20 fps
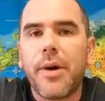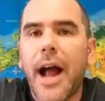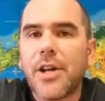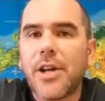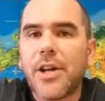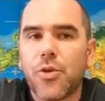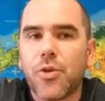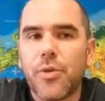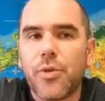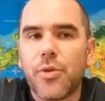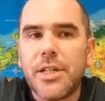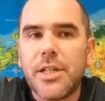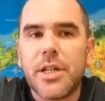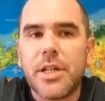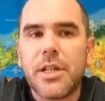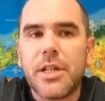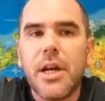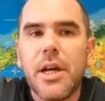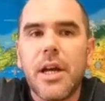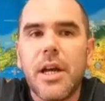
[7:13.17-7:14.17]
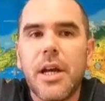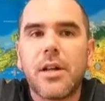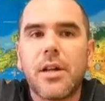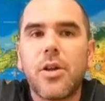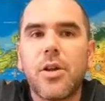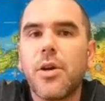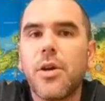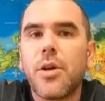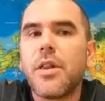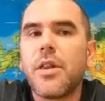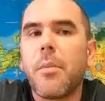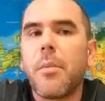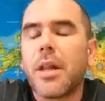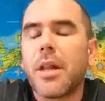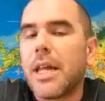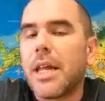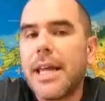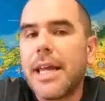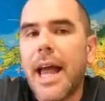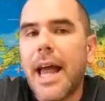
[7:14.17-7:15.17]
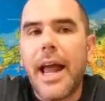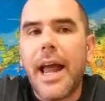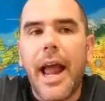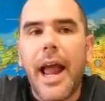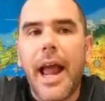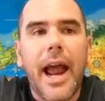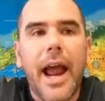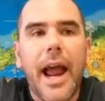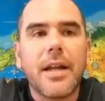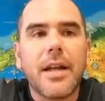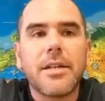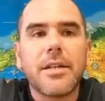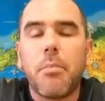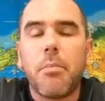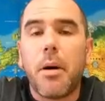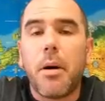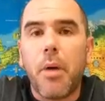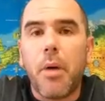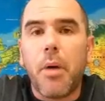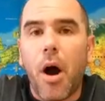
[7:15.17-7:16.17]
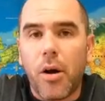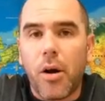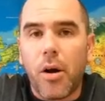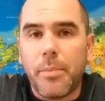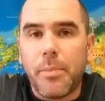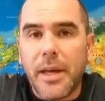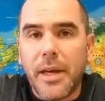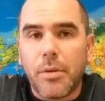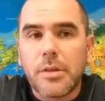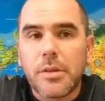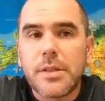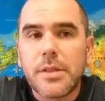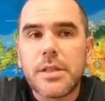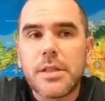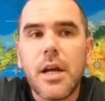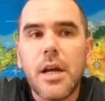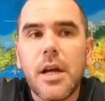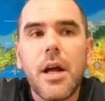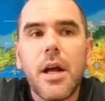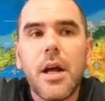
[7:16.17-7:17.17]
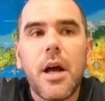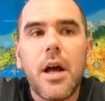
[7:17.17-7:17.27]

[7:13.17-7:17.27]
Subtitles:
Niger region included the Malinke and Bambara peoples.